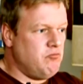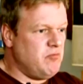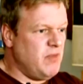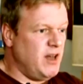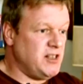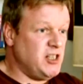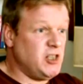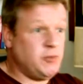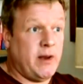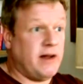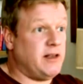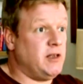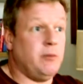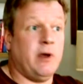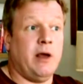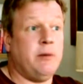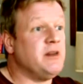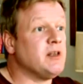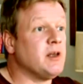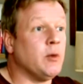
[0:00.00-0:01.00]
I suspect it
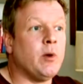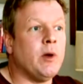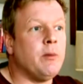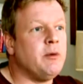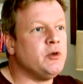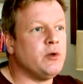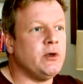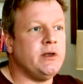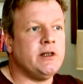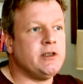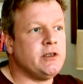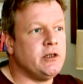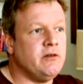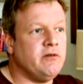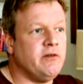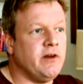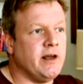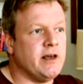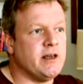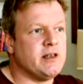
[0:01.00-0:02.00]
may be somewhere between the two
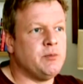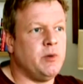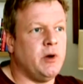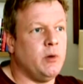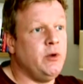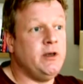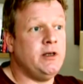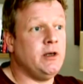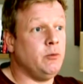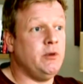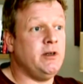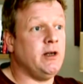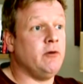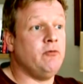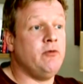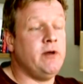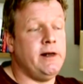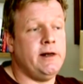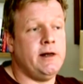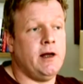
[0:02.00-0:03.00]
figures, but we don't
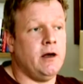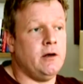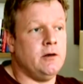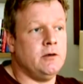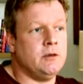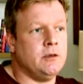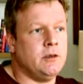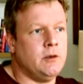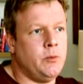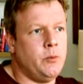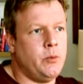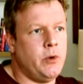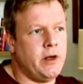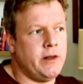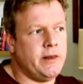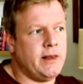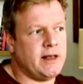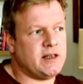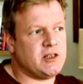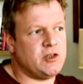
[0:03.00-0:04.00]
really know.
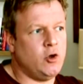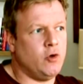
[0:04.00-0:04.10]
But that's